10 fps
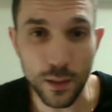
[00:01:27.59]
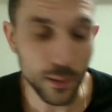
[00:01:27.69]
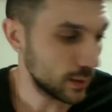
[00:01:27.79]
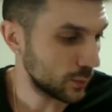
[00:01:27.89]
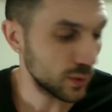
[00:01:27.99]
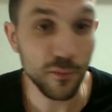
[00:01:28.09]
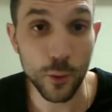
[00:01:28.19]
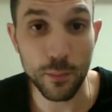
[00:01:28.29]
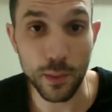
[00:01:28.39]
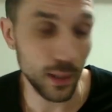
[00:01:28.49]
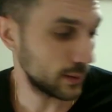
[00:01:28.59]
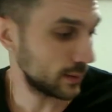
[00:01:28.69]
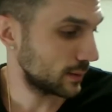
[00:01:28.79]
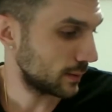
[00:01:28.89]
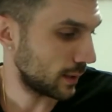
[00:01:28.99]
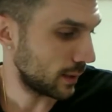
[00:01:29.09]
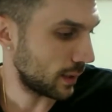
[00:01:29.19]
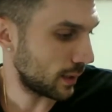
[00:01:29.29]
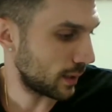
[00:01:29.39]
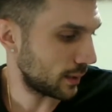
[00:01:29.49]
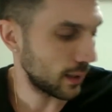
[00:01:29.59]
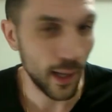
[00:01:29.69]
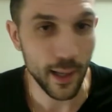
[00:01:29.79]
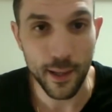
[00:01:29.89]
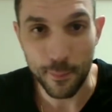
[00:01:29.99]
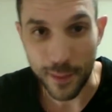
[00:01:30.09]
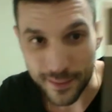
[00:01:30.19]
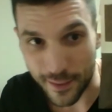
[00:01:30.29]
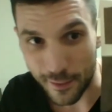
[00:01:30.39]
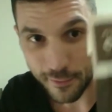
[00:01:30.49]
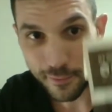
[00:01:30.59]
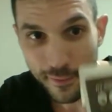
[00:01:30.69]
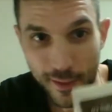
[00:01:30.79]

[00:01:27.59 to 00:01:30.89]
this was $4, and I got myself